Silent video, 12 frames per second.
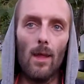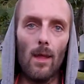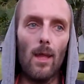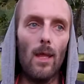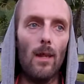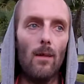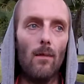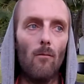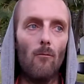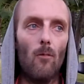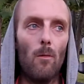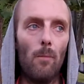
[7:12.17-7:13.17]
In
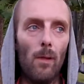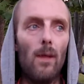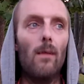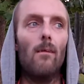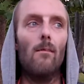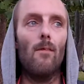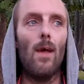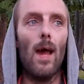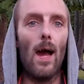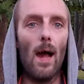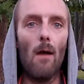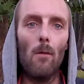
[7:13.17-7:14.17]
replace of that,
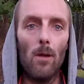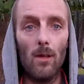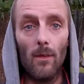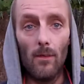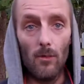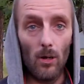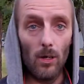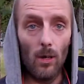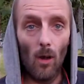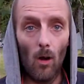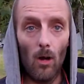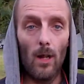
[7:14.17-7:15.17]
I went to the
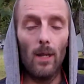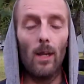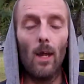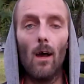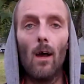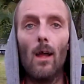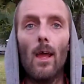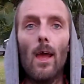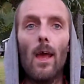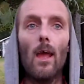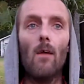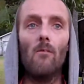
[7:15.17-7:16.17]
junkyard and got
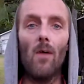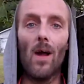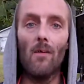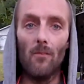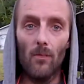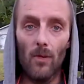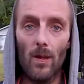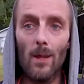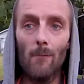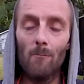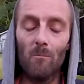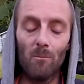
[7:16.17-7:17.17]
a
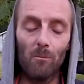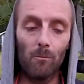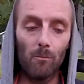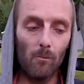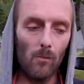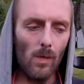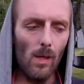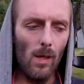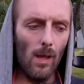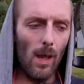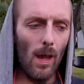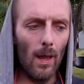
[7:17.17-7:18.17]
5.3
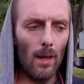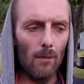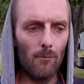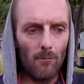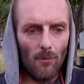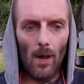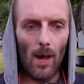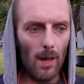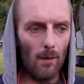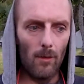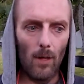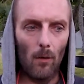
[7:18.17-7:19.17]
out of, I
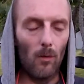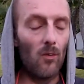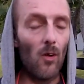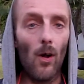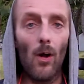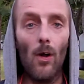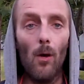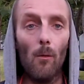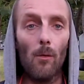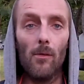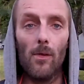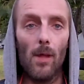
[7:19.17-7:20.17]
don't know, a Tahoe
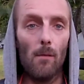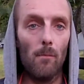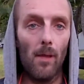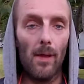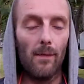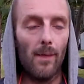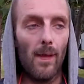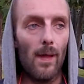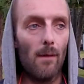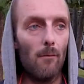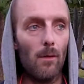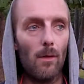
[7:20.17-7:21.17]
or something like
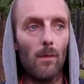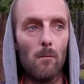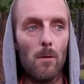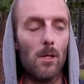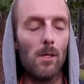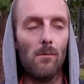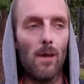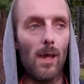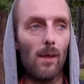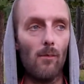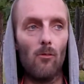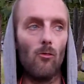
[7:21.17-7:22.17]
that with a bunch of
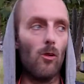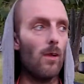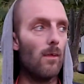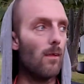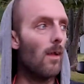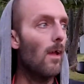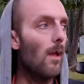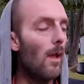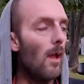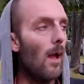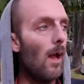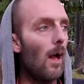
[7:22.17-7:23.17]
extras.
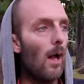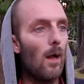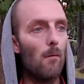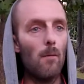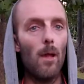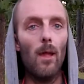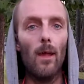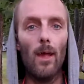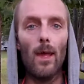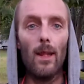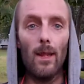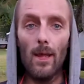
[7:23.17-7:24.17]
And
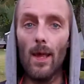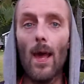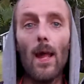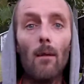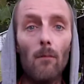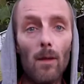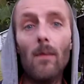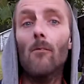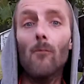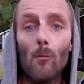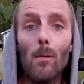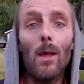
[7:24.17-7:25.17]
it had a reason
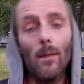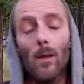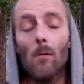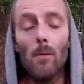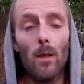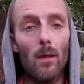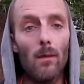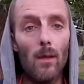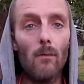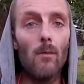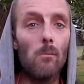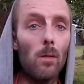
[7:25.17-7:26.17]
for being there because it
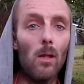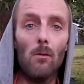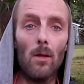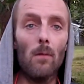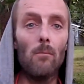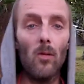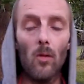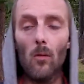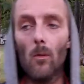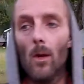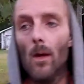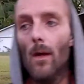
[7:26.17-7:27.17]
was blown up
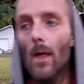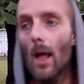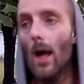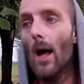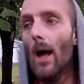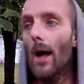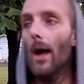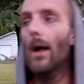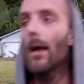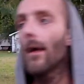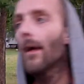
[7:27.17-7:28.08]
too. I